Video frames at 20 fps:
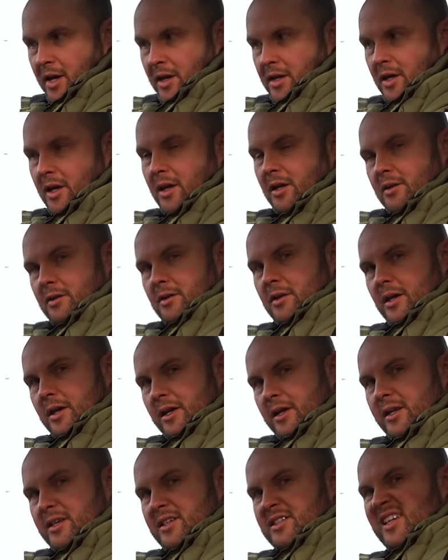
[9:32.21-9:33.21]
you can
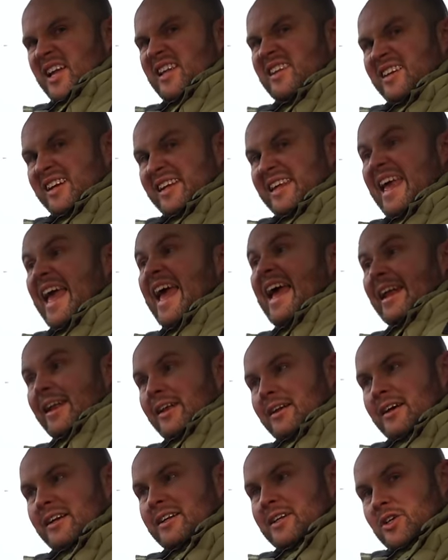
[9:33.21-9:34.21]
extend it
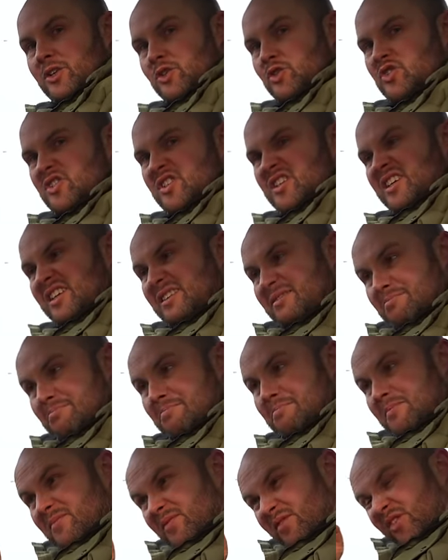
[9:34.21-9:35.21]
again and you can just you can